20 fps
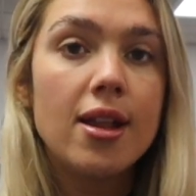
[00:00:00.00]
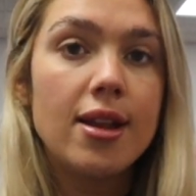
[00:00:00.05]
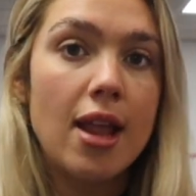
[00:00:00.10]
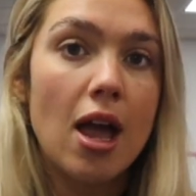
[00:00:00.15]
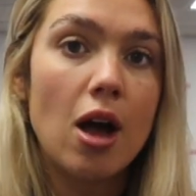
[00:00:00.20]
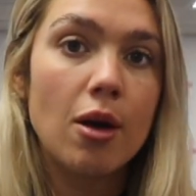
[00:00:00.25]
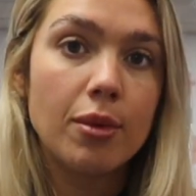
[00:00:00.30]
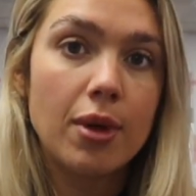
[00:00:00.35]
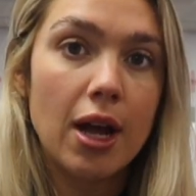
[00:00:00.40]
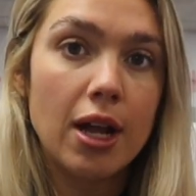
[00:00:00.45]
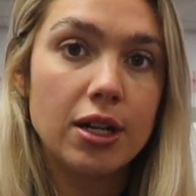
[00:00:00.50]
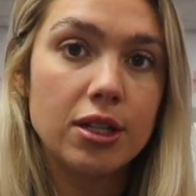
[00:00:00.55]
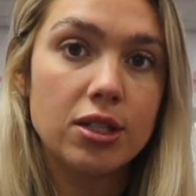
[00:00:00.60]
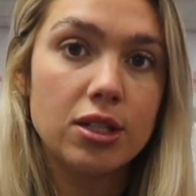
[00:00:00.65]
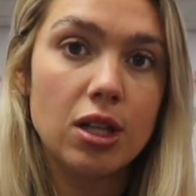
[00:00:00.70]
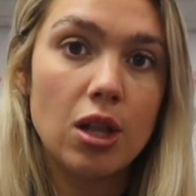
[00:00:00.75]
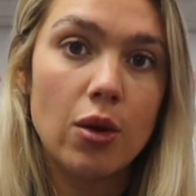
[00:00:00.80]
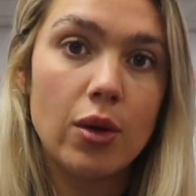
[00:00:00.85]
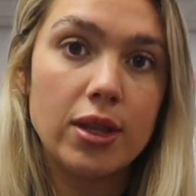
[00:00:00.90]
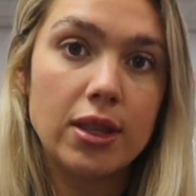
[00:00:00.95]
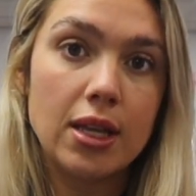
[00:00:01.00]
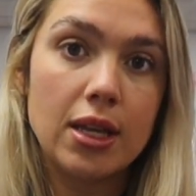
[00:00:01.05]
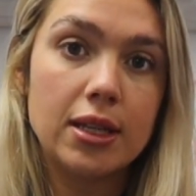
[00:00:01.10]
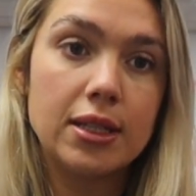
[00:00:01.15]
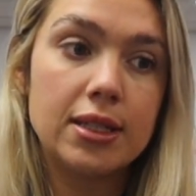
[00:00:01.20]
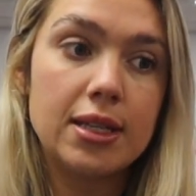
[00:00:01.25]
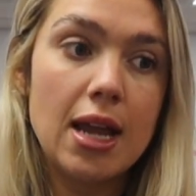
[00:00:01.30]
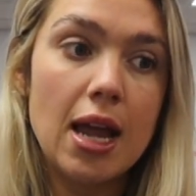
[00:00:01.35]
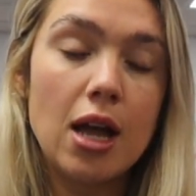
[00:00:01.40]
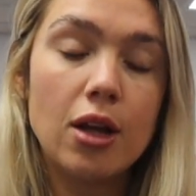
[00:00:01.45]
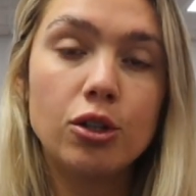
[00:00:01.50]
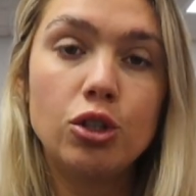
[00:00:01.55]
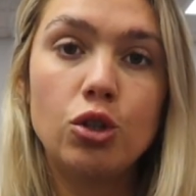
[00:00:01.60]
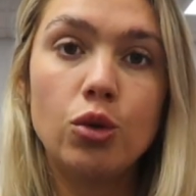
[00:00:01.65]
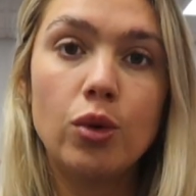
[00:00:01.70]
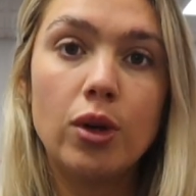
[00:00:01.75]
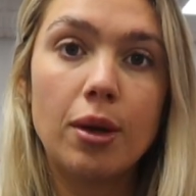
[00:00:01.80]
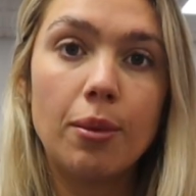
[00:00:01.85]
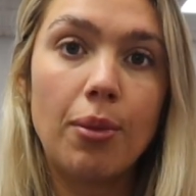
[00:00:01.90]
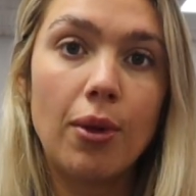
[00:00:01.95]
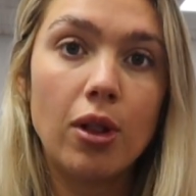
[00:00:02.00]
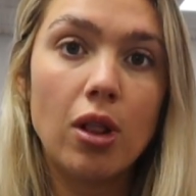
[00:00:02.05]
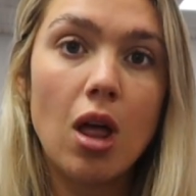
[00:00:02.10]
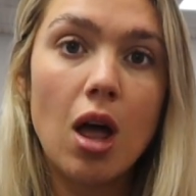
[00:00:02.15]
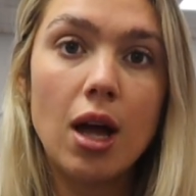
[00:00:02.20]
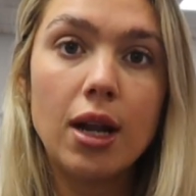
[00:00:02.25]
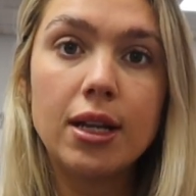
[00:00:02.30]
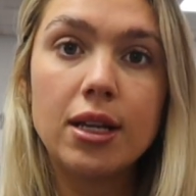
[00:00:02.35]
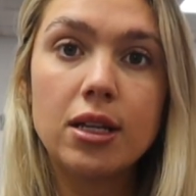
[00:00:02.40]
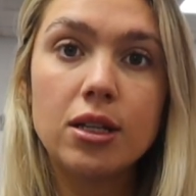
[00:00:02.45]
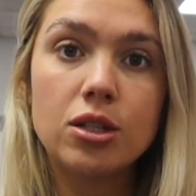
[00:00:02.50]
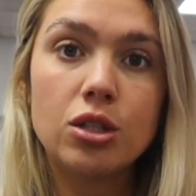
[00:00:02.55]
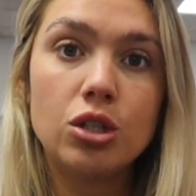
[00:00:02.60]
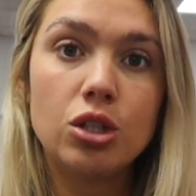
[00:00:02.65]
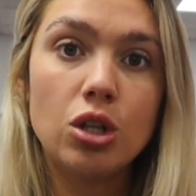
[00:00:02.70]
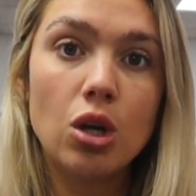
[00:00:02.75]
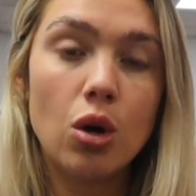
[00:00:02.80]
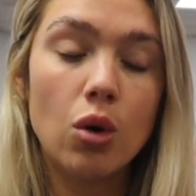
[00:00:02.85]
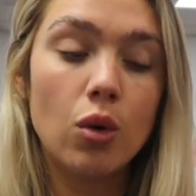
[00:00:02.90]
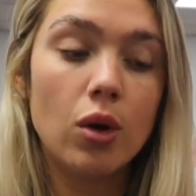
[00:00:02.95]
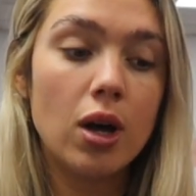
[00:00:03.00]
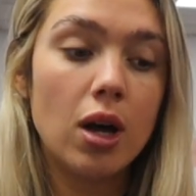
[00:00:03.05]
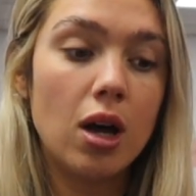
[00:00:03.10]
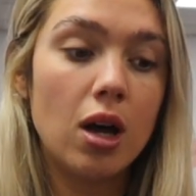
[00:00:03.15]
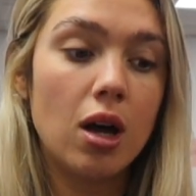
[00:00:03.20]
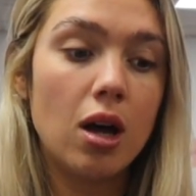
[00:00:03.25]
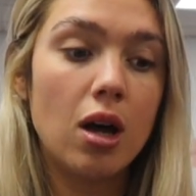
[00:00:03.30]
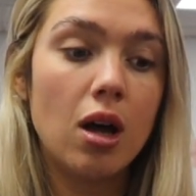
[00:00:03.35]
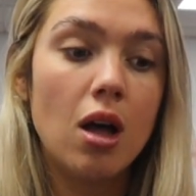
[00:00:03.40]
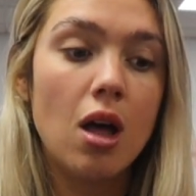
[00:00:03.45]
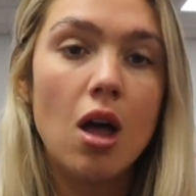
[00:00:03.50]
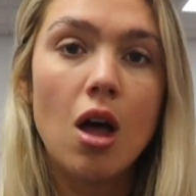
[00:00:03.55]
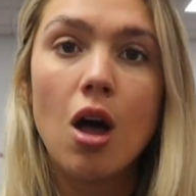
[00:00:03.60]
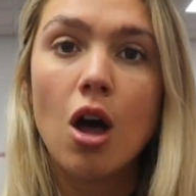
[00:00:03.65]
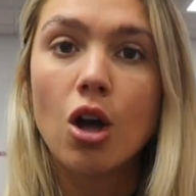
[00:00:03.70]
Now I'm kind of slowing things down, doing Pilates, yoga,